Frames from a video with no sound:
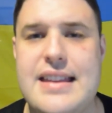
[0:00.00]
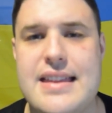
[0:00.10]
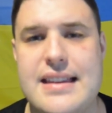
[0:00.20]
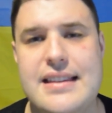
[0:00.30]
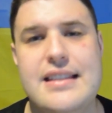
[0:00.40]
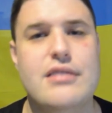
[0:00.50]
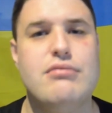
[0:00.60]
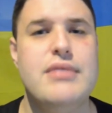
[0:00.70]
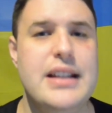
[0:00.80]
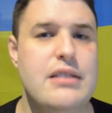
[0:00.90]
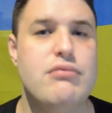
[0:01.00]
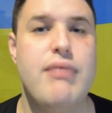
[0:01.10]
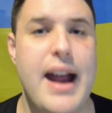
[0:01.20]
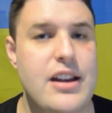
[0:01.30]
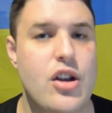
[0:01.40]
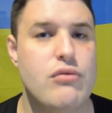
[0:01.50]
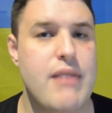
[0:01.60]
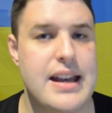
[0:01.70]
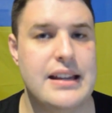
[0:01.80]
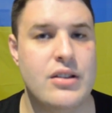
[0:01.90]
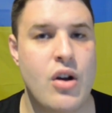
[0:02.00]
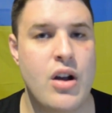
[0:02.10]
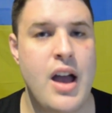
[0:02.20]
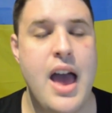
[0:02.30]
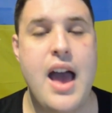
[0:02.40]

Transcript: that this is a really radio ready song